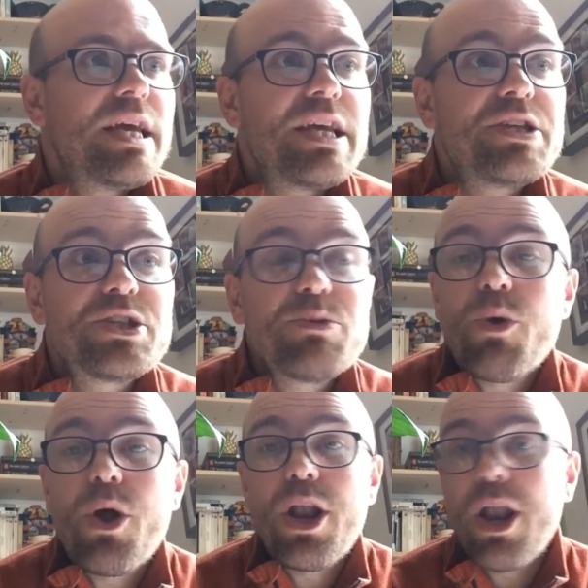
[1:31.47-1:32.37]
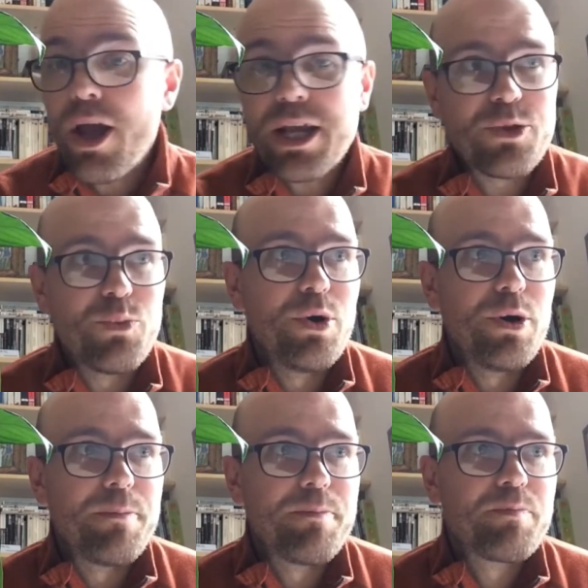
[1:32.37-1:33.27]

is somewhat like the worm,